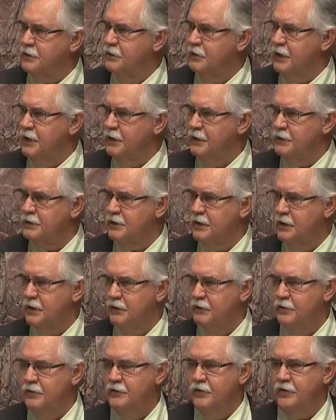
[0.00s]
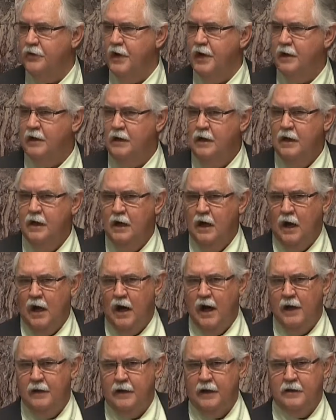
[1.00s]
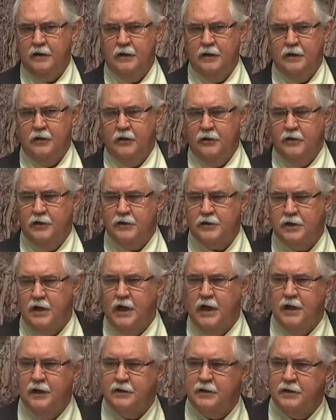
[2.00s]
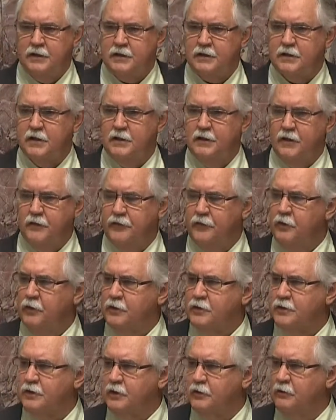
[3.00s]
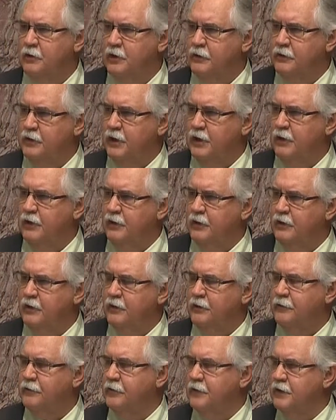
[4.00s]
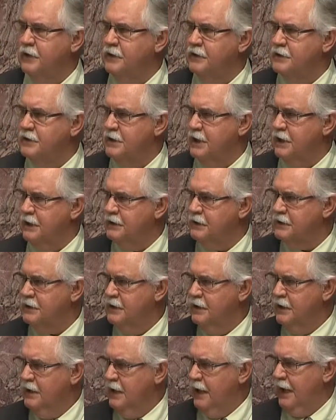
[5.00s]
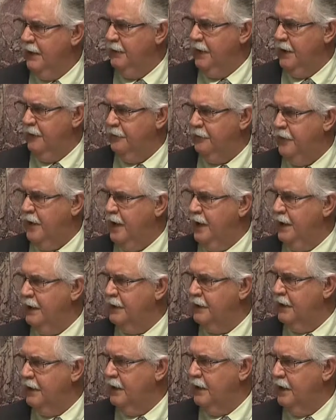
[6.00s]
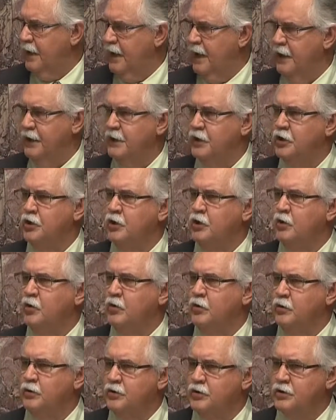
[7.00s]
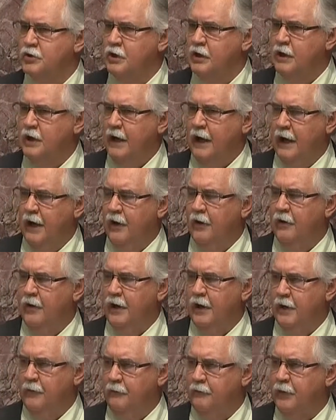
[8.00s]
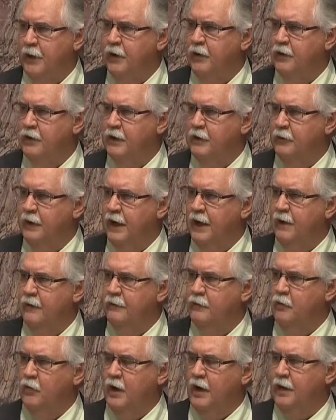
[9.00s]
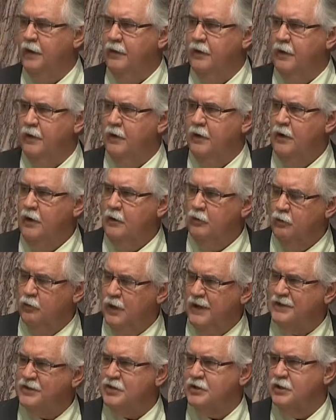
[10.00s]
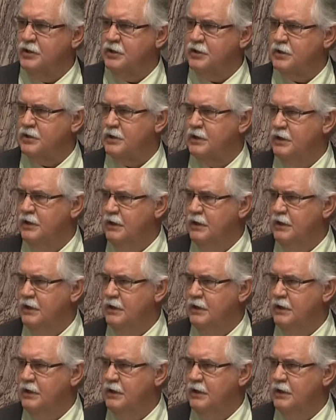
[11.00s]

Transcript: is a good thing. The scientists and the folks that go out there and look for these things, and they find a huge area. Apparently, we have one of the richest